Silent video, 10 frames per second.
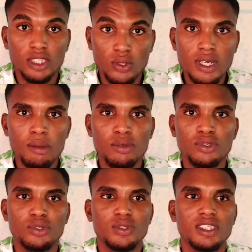third
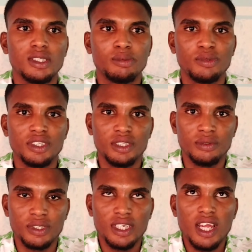approach to it is
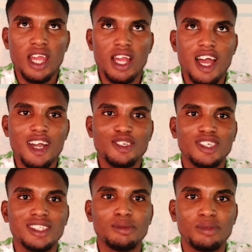pre-degree.
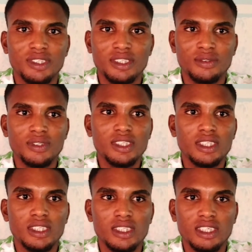Actually, pre-degree
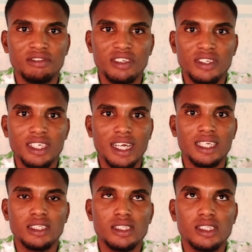is a very
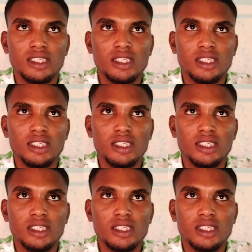nice,